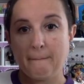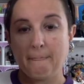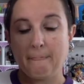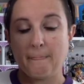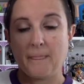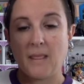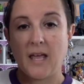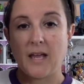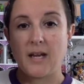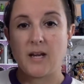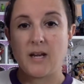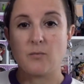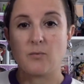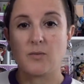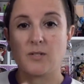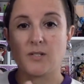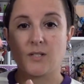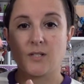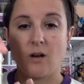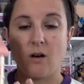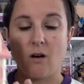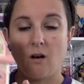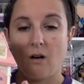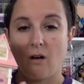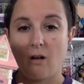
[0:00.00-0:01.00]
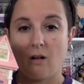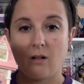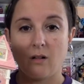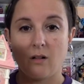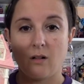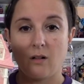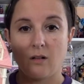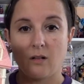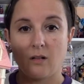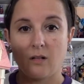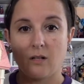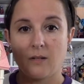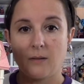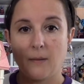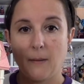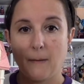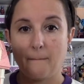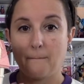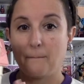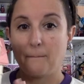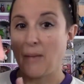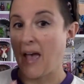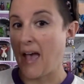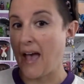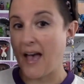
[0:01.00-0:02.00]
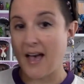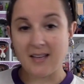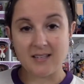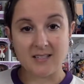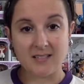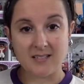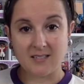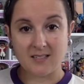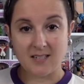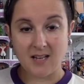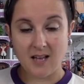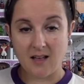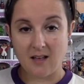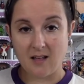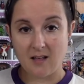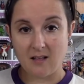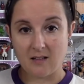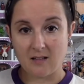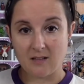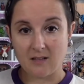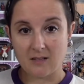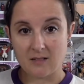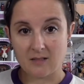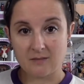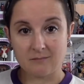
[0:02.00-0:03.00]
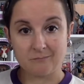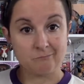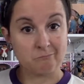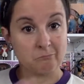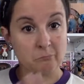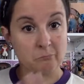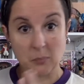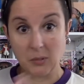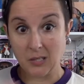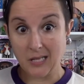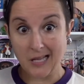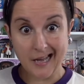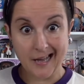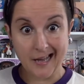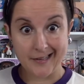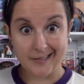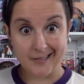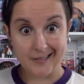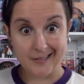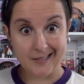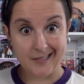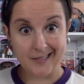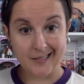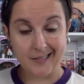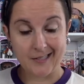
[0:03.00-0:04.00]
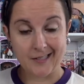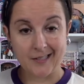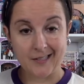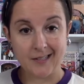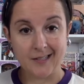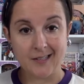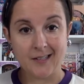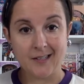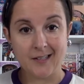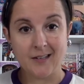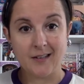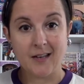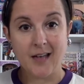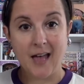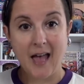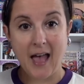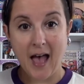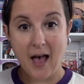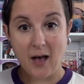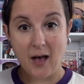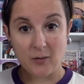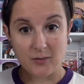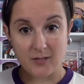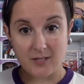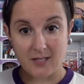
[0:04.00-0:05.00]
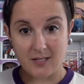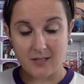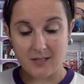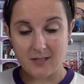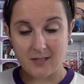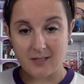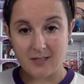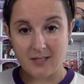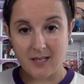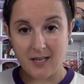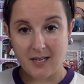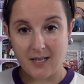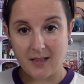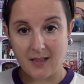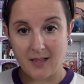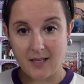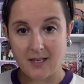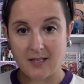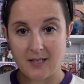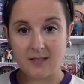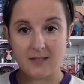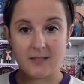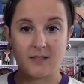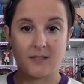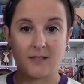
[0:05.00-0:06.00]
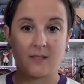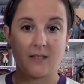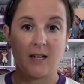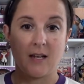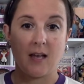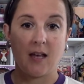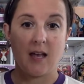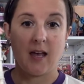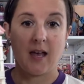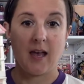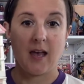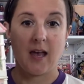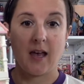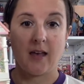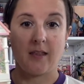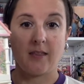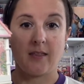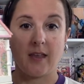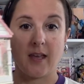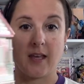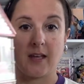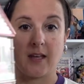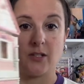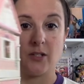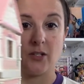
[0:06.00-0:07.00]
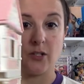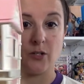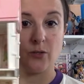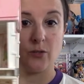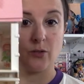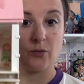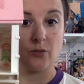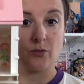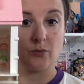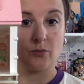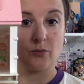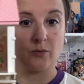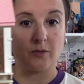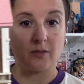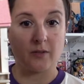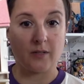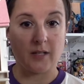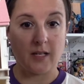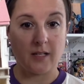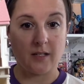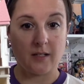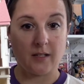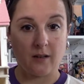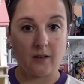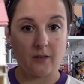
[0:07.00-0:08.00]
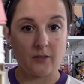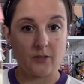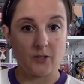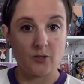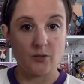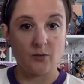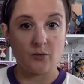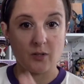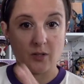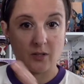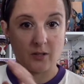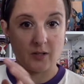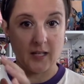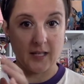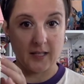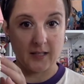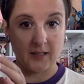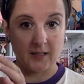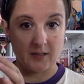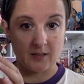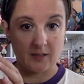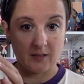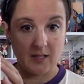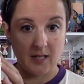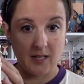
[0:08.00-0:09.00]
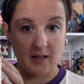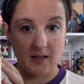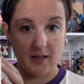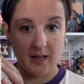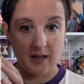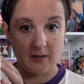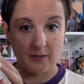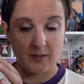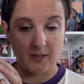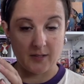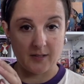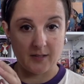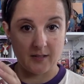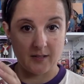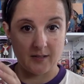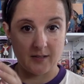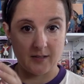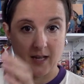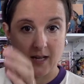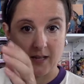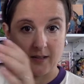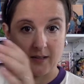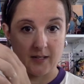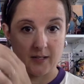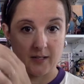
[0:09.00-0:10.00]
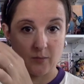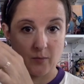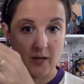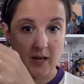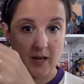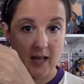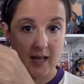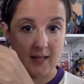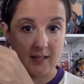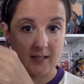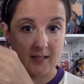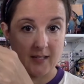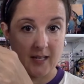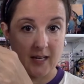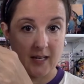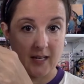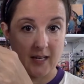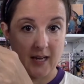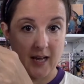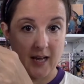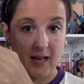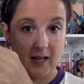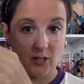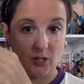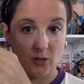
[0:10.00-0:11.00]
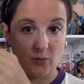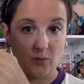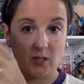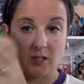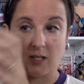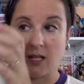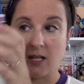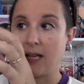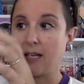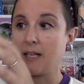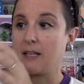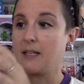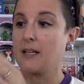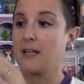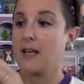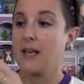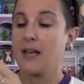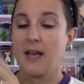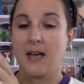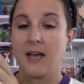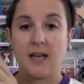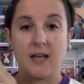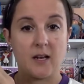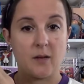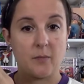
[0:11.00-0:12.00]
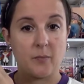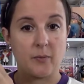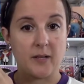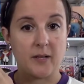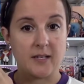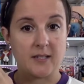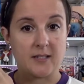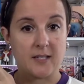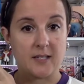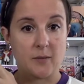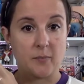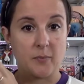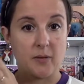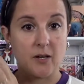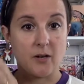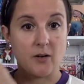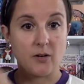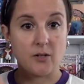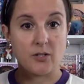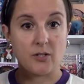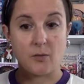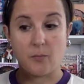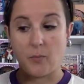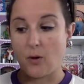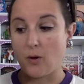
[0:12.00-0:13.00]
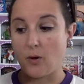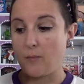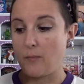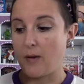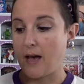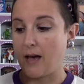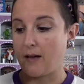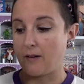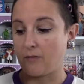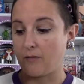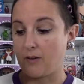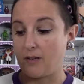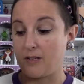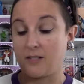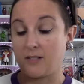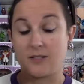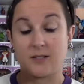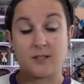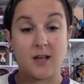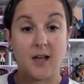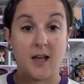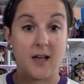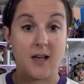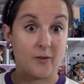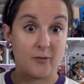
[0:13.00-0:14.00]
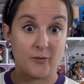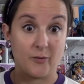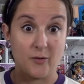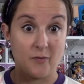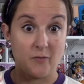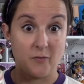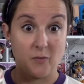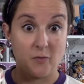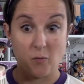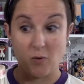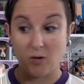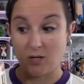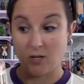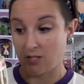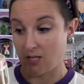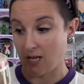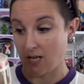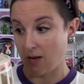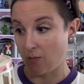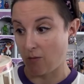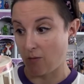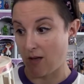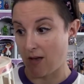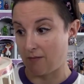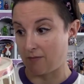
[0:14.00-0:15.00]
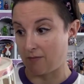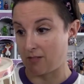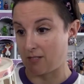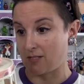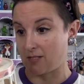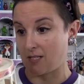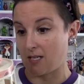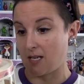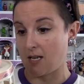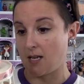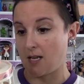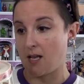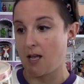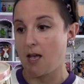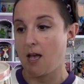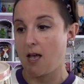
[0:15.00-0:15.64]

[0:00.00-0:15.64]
And it was all pastel plastic houses like this and they do they do look like little doll houses inside. This one has like an actual light and a place up here to put batteries. I don't know if it works yet. We'll have to see.